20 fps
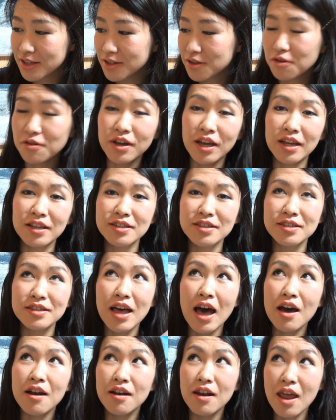So it's
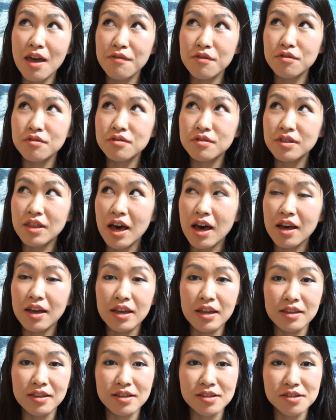that level
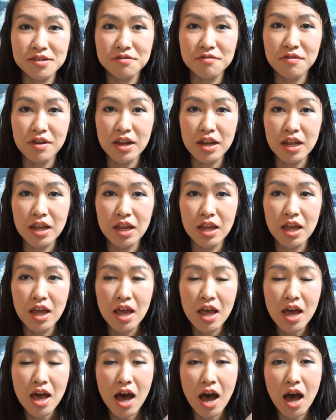that it doesn't really
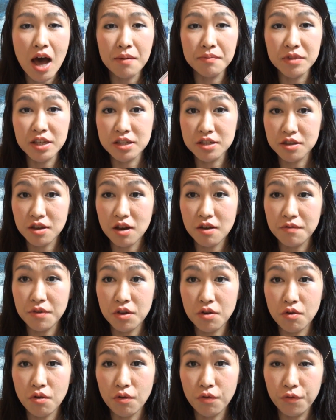disturb
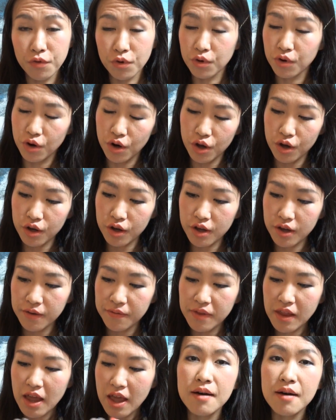your full look.